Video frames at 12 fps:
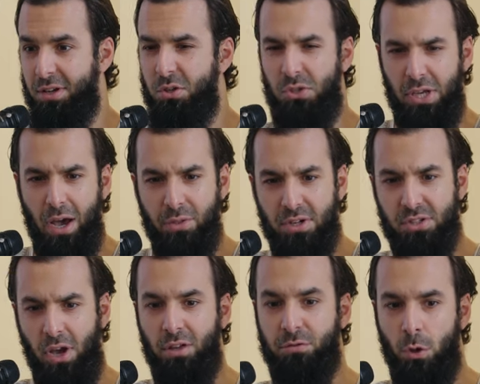You see how there's
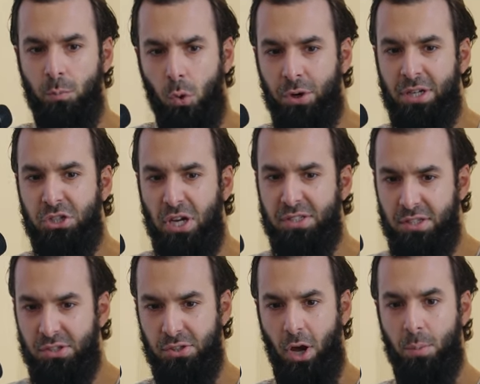a zulm or an
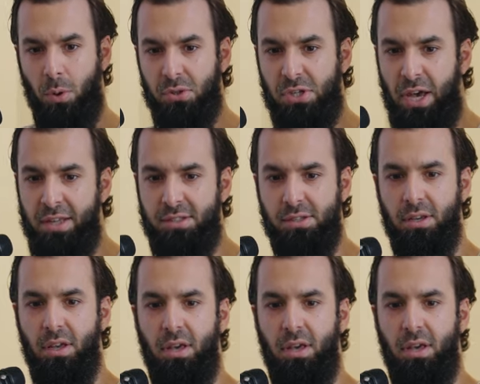injustice on both sides?